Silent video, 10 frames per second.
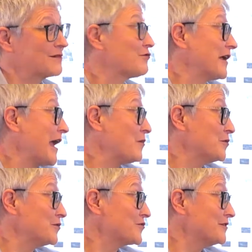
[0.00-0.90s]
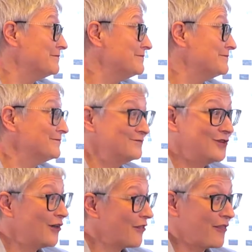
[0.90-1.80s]
great outputs, right?
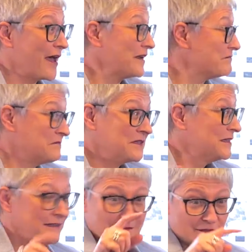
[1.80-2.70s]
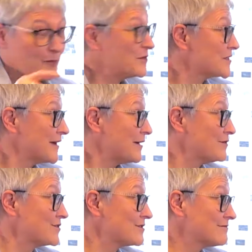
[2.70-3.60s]
Rather than numbers of
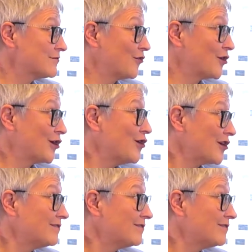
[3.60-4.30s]
hours on the clock.